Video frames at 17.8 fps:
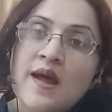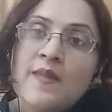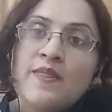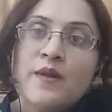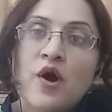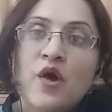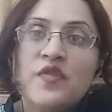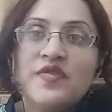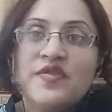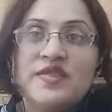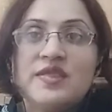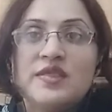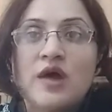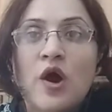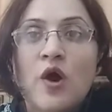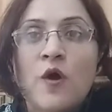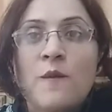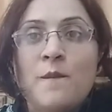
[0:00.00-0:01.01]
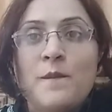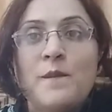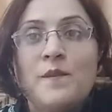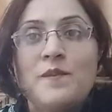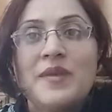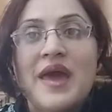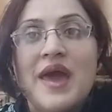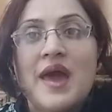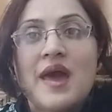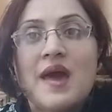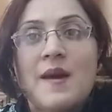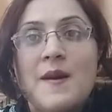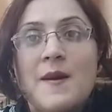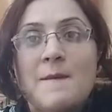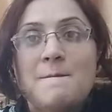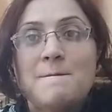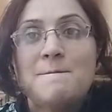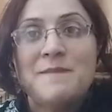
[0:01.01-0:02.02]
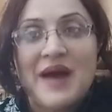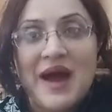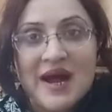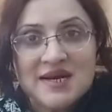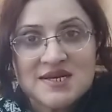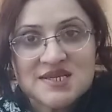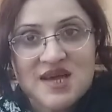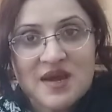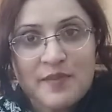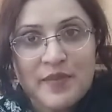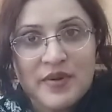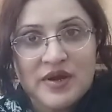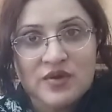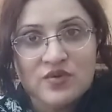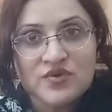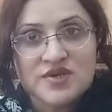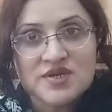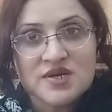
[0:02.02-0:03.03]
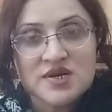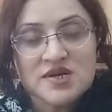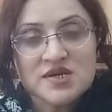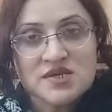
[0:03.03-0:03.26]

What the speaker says: Now plants are producers,